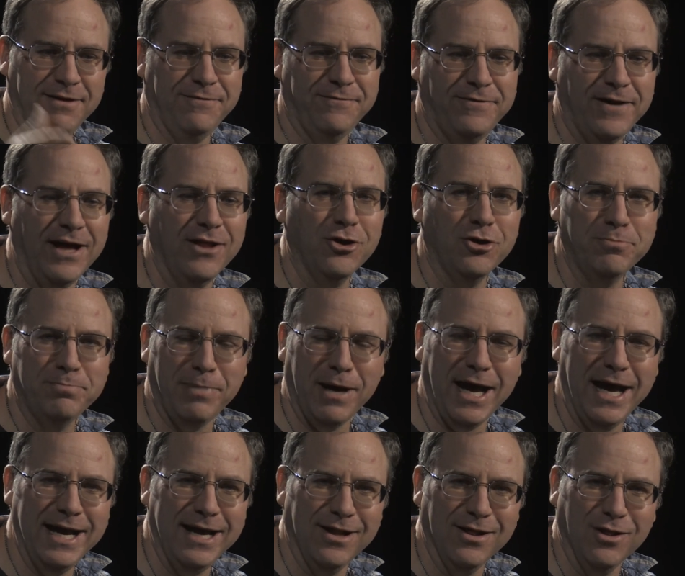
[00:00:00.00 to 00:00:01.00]
followed
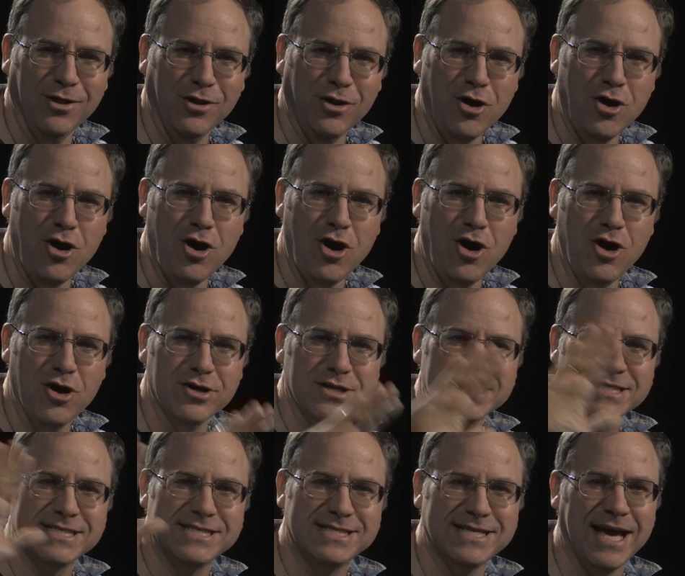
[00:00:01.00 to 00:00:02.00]
by a long
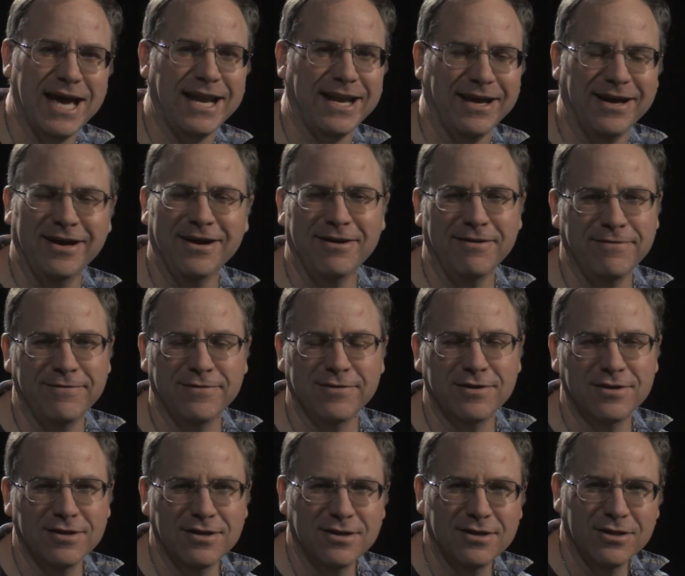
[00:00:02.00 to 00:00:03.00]
set of
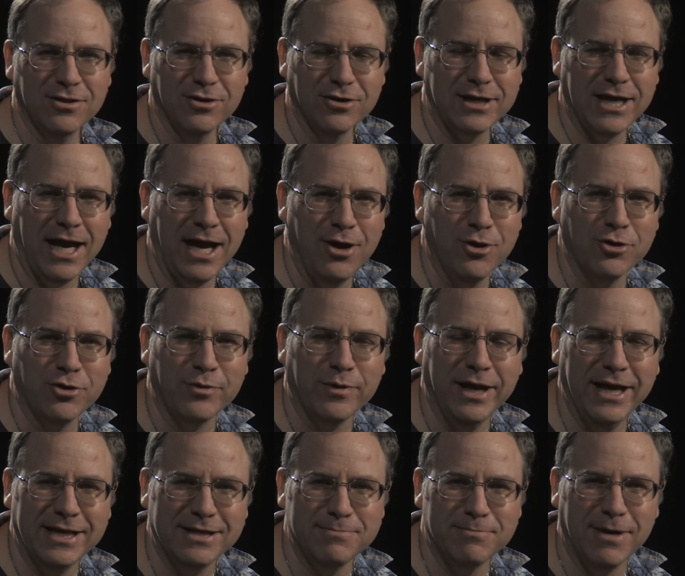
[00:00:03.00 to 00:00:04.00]
look how
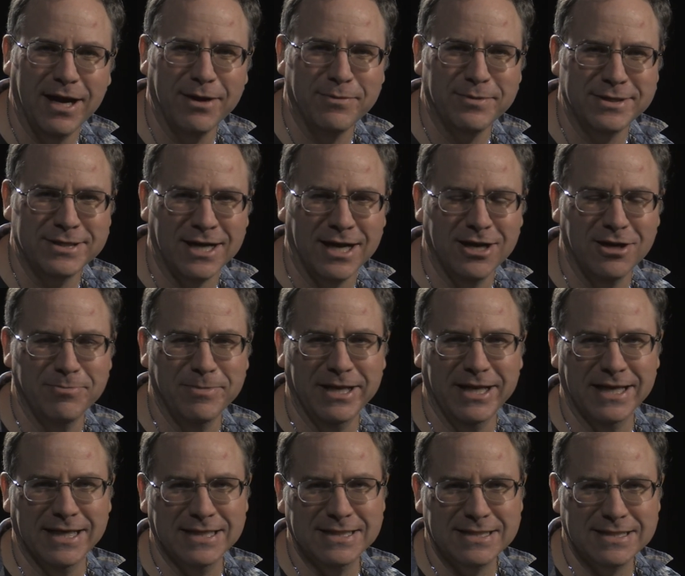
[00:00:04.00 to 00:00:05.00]
great my retirement
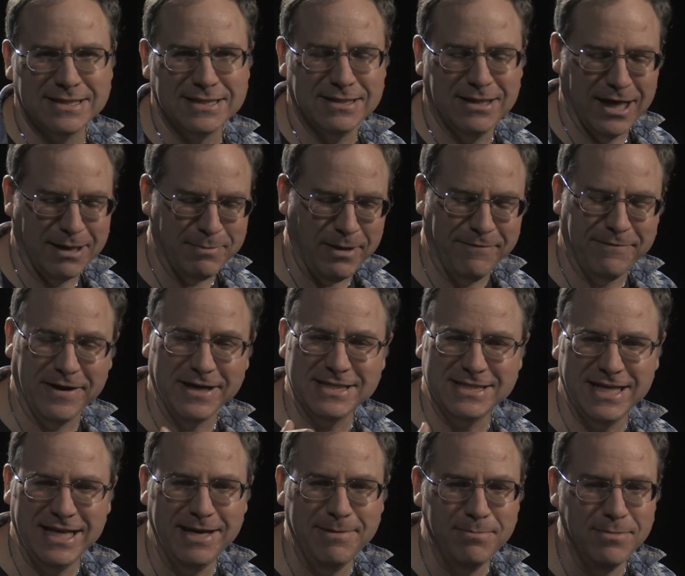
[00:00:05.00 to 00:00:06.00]
is. Like my friend
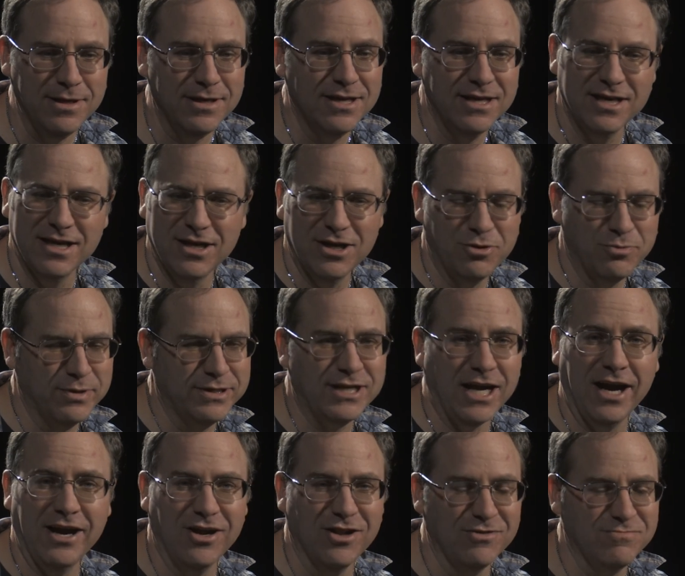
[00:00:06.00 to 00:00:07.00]
Tim
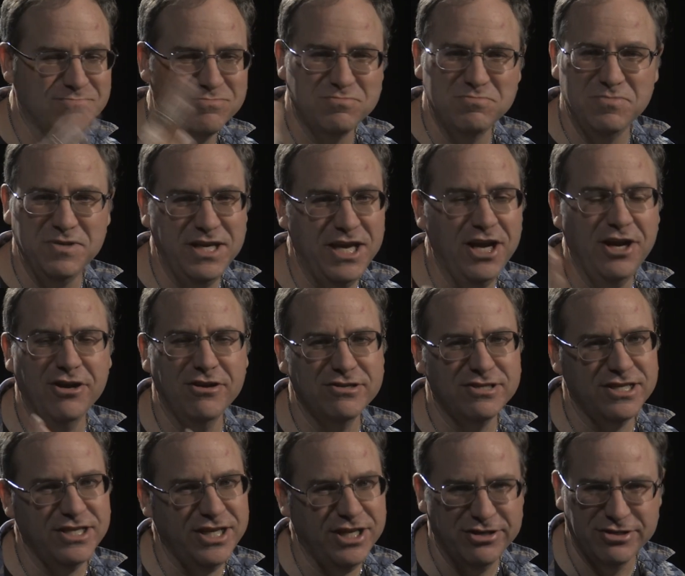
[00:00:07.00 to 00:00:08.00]
retired years
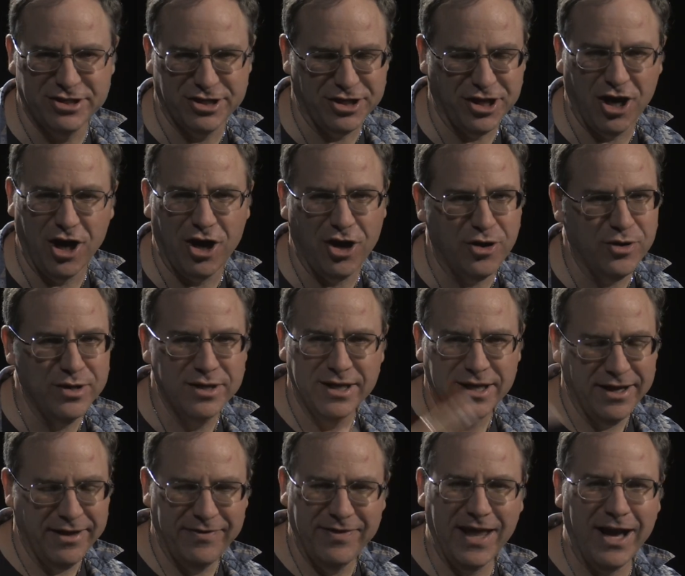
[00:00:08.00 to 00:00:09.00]
and years ago.
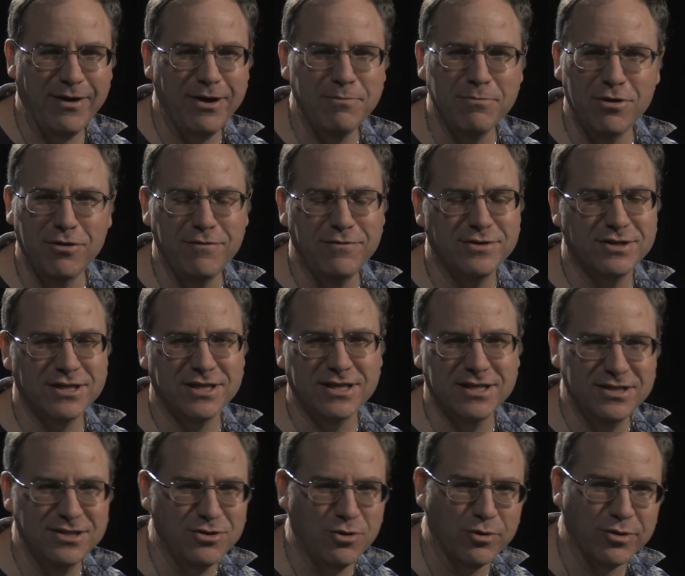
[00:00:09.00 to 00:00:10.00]
Now he moved to
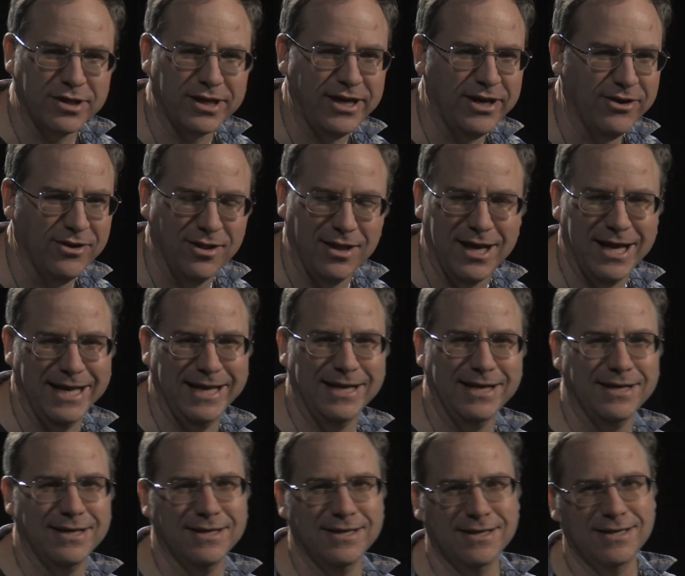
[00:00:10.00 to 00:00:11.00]
North
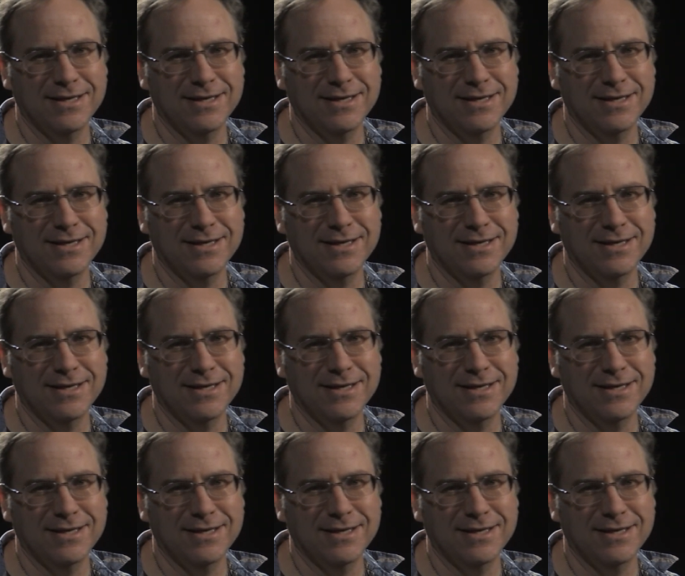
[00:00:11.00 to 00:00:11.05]
Carolina,